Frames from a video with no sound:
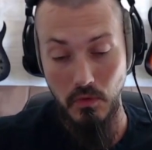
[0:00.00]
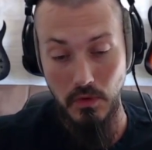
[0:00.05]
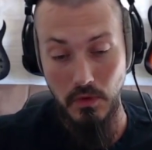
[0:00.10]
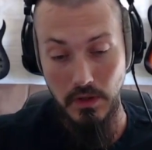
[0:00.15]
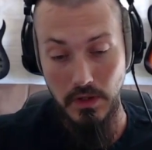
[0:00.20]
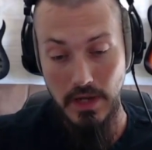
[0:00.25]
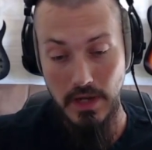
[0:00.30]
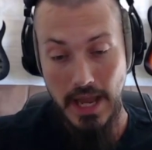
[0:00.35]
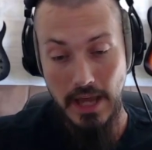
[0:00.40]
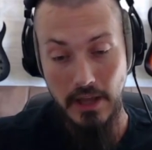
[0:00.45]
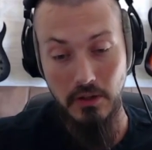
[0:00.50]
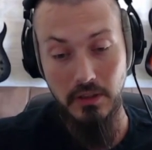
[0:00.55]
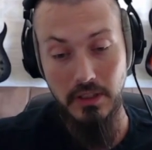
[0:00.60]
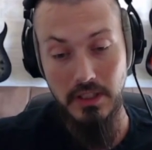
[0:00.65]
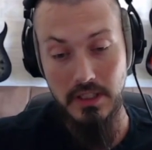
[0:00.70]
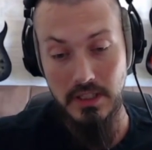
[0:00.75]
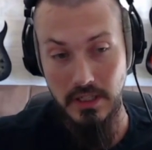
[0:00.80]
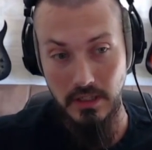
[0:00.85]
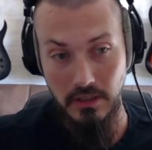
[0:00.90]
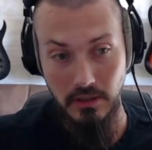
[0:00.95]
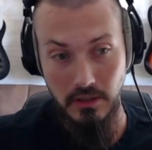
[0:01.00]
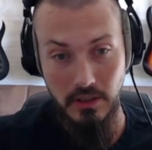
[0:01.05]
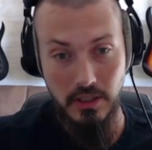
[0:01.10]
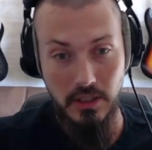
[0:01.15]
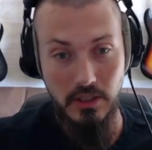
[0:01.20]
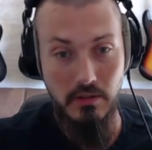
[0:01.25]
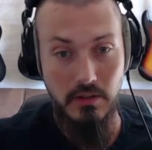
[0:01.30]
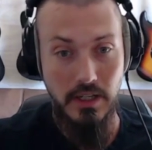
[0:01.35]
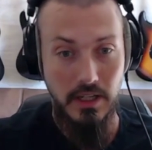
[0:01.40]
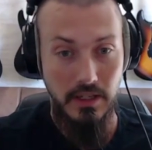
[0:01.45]
not only did it look
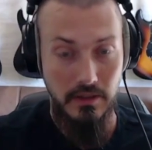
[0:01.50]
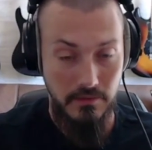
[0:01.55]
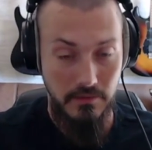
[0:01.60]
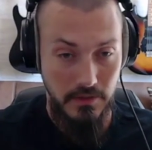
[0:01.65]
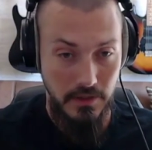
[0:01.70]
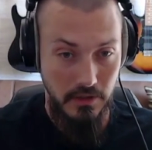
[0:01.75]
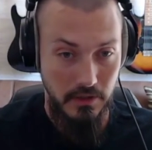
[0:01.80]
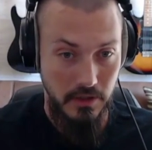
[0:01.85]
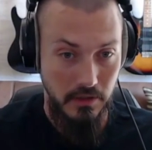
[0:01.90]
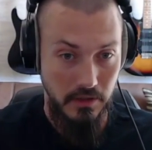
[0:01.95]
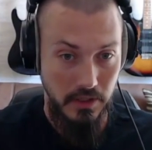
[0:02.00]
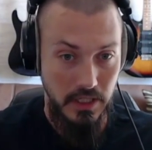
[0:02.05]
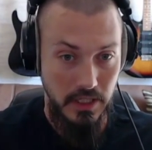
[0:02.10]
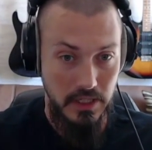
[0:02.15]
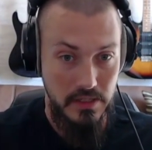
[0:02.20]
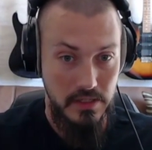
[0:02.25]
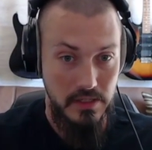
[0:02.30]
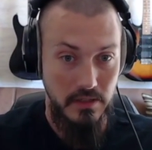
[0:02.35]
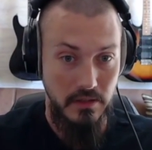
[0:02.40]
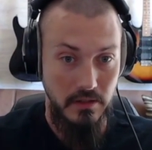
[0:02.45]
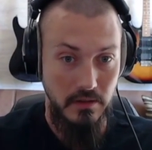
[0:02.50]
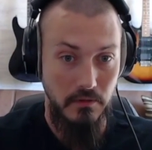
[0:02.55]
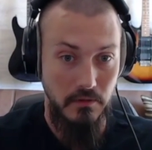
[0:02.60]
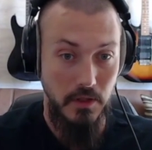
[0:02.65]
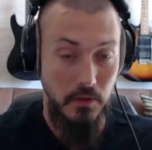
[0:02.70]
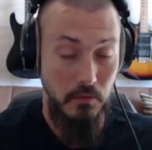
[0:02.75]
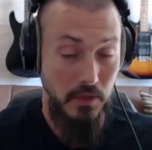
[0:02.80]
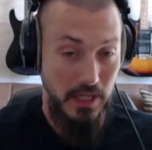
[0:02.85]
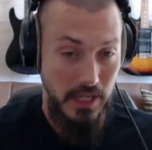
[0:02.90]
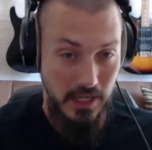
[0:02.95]
great and feel cohesive,
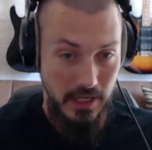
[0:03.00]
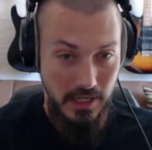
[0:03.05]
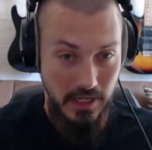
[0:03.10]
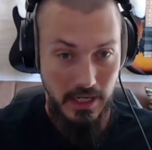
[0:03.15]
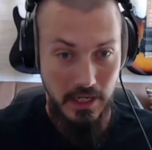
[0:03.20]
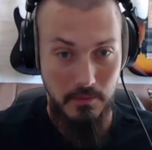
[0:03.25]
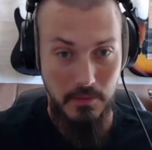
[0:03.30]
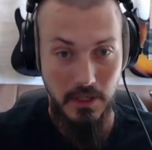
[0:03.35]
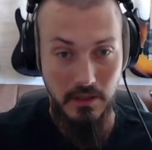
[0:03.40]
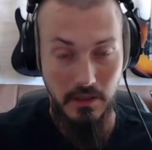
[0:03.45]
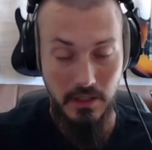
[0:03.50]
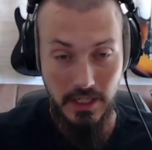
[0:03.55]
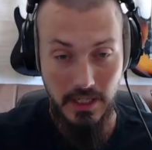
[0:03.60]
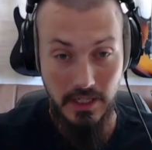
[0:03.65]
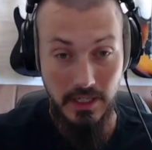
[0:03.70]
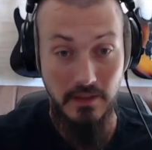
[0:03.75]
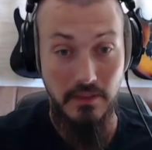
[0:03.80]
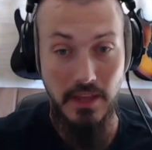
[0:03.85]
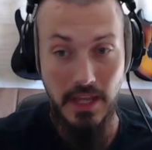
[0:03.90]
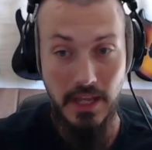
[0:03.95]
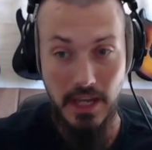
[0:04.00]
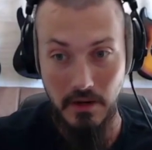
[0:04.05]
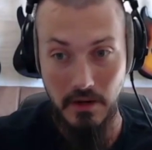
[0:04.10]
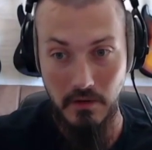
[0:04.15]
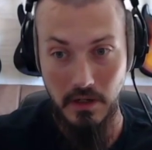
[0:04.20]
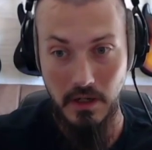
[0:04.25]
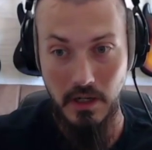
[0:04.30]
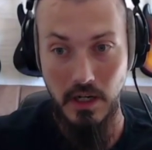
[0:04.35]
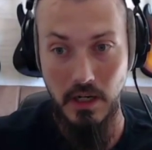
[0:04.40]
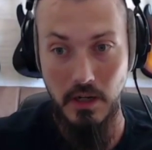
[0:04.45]
and we had a happy client in that
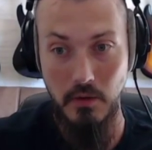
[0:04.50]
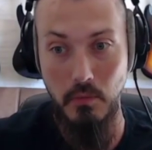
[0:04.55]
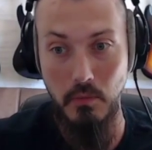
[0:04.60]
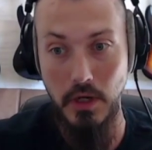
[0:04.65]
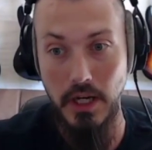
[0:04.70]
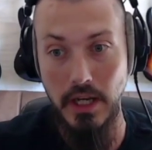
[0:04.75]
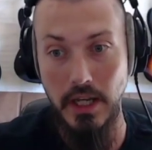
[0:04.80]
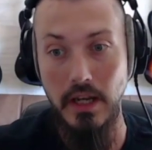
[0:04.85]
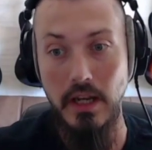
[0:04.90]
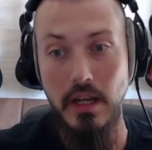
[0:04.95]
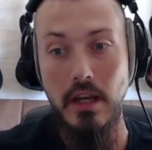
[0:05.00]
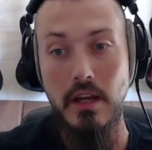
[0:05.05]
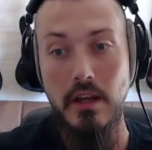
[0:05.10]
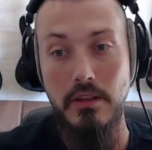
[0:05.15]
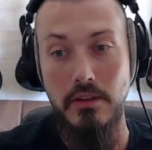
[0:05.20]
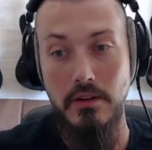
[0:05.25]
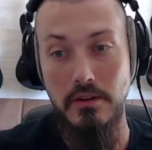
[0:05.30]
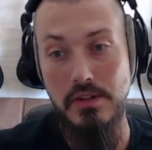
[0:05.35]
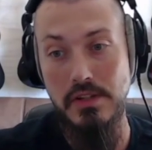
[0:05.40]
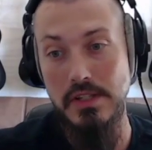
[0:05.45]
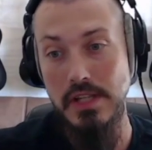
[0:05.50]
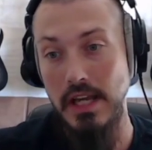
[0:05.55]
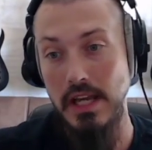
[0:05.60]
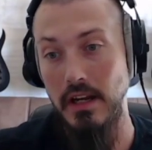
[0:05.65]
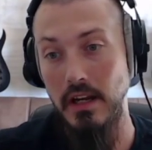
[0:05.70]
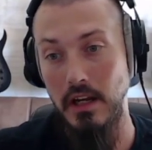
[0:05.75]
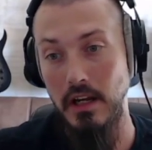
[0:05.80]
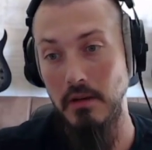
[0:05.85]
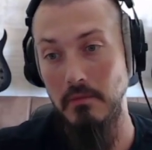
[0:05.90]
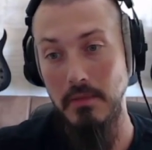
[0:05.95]
regard, but they're
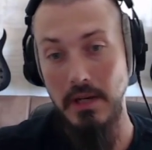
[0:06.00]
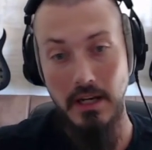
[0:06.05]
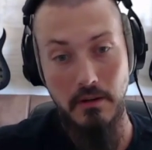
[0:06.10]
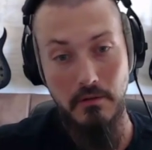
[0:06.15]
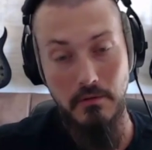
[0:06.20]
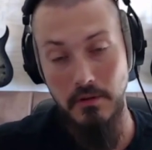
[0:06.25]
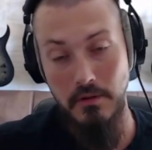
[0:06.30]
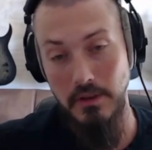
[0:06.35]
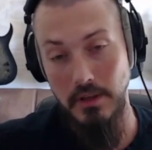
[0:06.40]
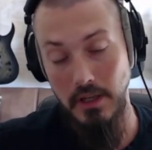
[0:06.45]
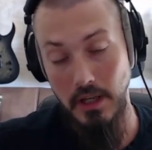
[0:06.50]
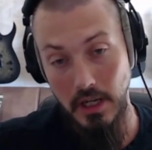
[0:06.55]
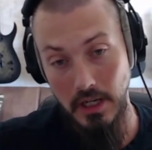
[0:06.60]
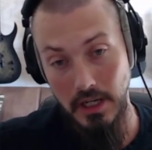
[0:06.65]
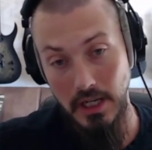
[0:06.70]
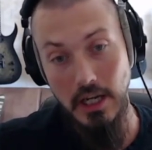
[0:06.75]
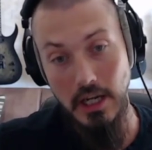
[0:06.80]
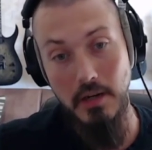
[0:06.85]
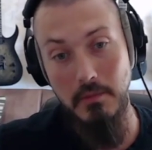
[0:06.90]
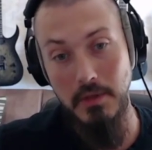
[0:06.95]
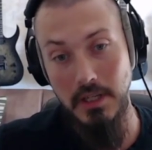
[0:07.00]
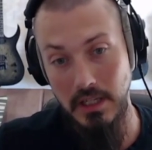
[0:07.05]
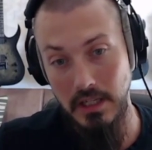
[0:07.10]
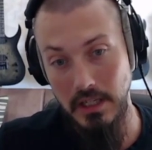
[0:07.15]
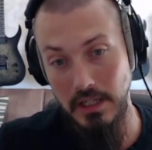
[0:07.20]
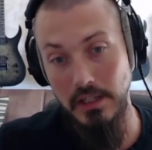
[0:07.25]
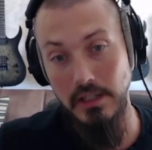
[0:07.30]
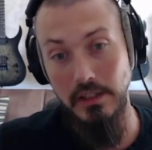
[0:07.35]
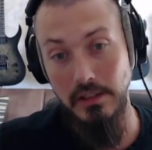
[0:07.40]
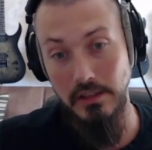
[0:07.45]
set up now for the oncoming
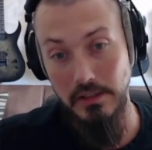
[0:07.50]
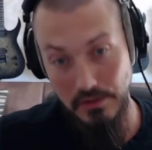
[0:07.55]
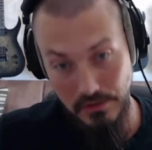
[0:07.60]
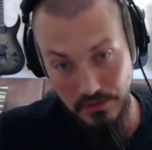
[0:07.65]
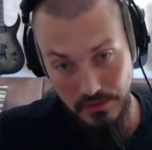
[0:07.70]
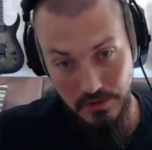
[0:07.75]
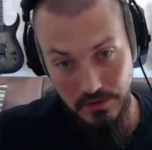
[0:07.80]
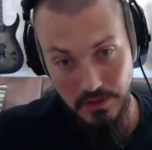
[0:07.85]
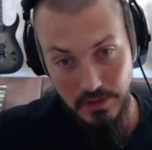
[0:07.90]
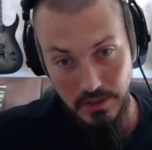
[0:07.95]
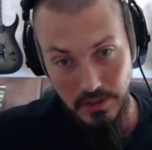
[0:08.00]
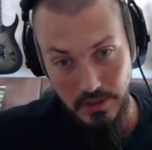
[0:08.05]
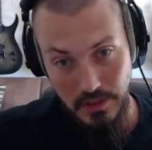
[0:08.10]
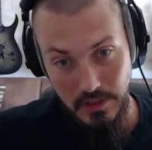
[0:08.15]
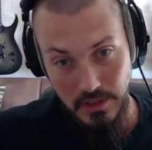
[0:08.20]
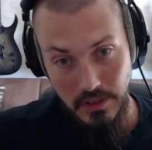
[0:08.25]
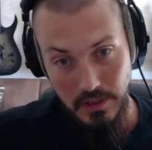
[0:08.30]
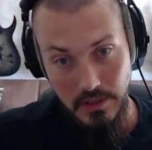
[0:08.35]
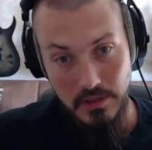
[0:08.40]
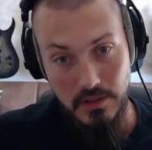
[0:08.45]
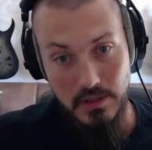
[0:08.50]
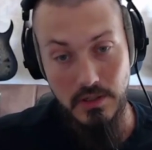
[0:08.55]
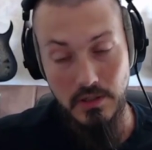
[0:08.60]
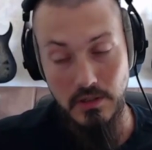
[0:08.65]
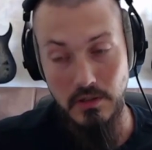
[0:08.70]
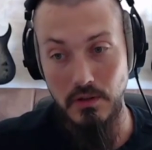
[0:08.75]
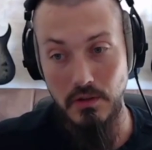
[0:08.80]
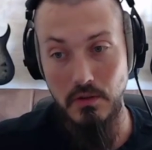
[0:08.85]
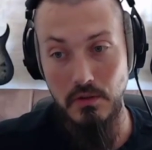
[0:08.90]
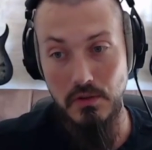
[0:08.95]
years
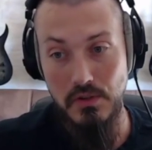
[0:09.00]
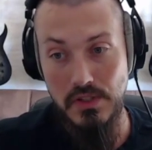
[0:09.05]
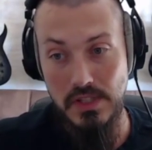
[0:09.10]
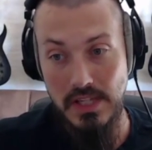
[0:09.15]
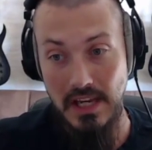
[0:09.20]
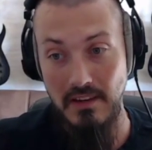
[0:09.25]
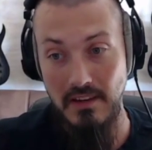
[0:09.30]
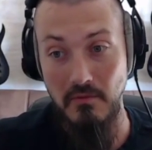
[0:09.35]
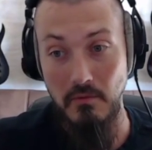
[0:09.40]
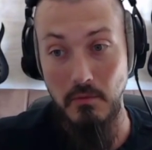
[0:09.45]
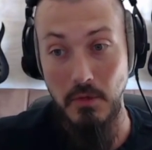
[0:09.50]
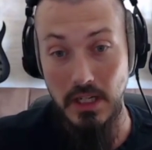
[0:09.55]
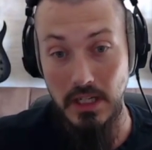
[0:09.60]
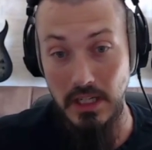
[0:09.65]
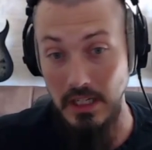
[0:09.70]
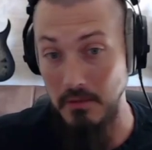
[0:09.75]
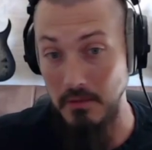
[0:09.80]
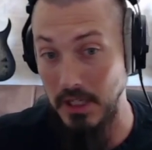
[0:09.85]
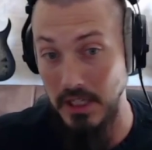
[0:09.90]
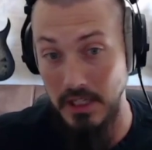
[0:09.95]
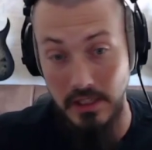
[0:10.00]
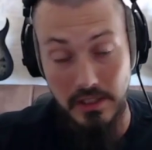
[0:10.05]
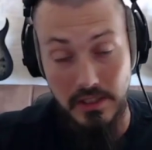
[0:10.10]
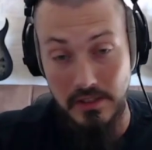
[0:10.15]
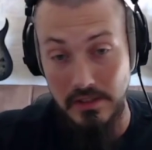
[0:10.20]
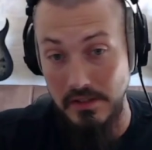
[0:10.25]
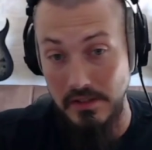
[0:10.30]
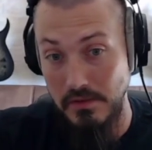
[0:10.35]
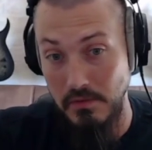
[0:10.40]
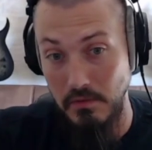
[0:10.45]
to save money
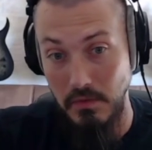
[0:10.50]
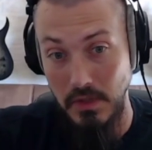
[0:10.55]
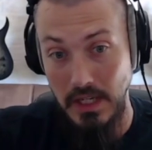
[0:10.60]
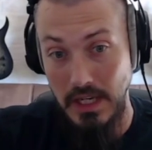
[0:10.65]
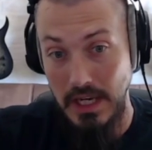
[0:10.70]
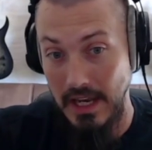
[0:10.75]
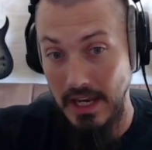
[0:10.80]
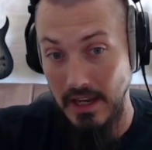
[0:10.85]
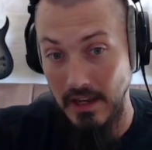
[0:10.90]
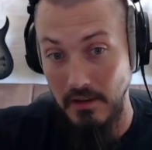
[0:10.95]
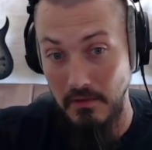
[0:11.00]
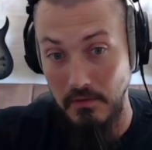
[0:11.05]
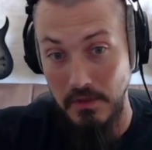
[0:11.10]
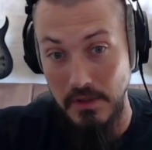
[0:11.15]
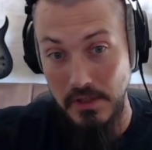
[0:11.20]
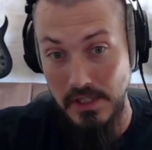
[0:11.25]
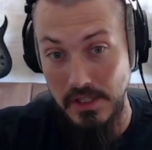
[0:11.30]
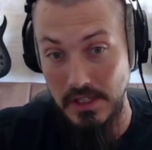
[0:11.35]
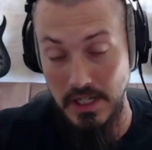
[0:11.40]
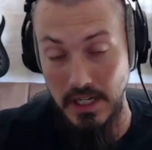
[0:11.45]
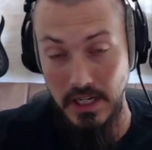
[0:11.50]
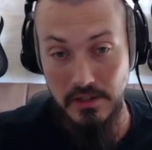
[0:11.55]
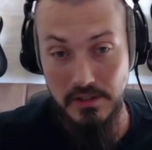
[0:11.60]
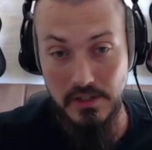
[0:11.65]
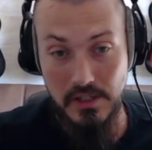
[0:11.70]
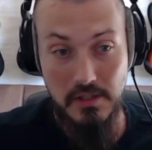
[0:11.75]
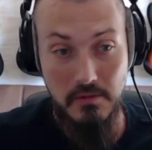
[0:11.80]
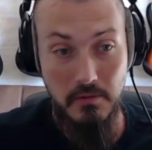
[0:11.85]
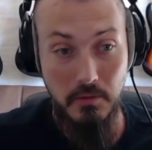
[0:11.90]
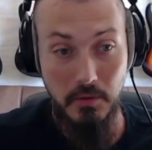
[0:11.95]
because we have this entire
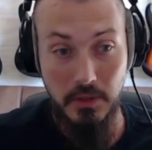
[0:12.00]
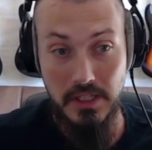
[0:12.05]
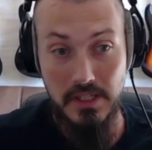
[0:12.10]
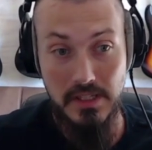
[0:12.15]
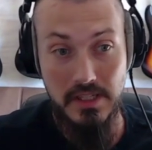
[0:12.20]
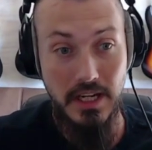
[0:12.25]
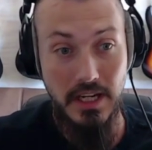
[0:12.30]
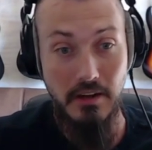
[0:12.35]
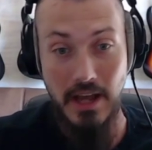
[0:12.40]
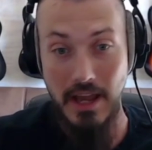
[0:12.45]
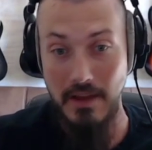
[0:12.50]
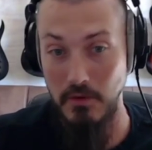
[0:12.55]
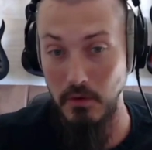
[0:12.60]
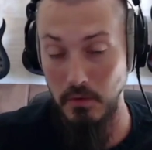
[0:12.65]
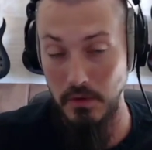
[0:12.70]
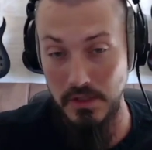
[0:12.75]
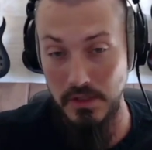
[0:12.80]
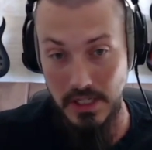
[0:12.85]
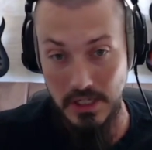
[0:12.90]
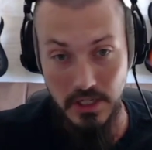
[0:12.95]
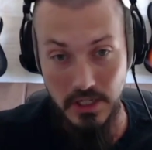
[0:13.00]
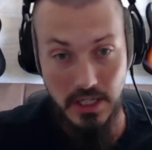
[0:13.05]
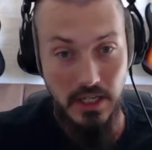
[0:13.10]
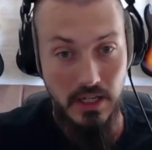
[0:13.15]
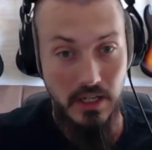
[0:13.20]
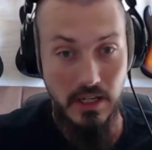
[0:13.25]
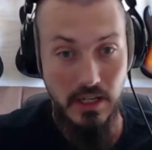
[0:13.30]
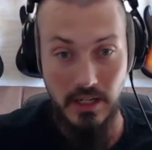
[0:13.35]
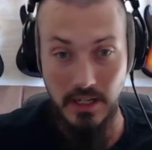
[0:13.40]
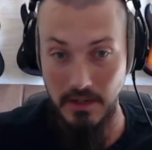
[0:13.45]
system in place that now everyone's
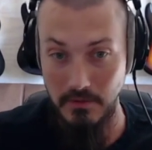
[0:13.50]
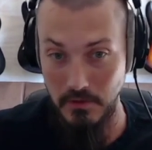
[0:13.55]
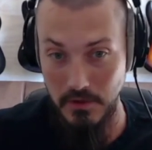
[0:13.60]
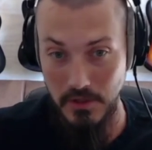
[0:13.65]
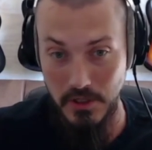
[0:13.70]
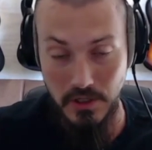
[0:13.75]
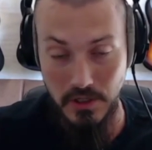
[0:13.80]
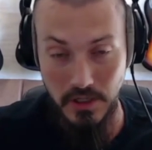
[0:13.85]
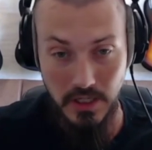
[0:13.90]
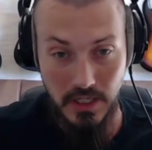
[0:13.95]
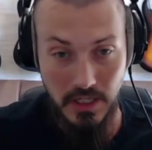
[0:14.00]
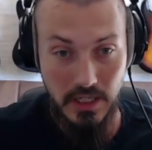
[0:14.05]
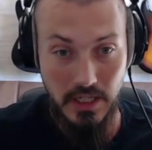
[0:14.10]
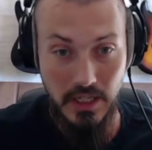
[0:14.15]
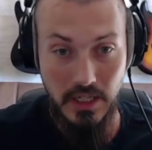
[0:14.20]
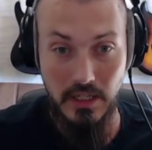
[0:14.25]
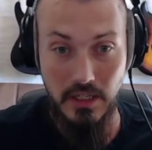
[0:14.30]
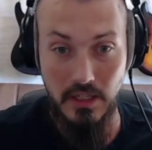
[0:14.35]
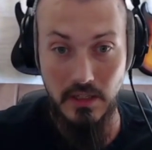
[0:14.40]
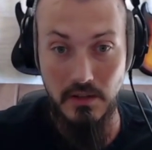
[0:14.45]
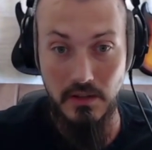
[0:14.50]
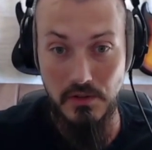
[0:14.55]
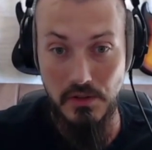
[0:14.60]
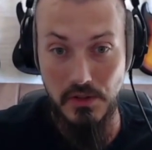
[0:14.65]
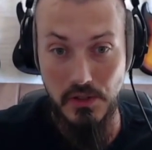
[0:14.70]
educated on, everyone's trained on how to use.